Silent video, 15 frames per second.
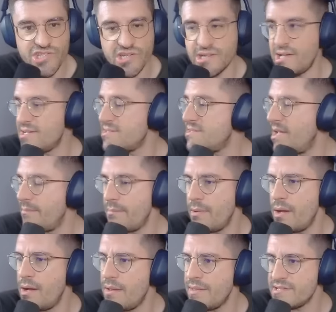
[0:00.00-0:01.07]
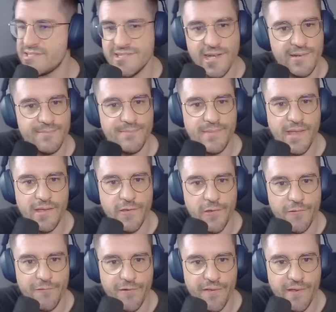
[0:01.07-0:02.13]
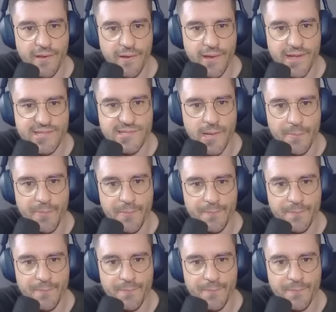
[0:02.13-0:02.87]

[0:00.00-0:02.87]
the class name. That's done. Thank you for the heads up.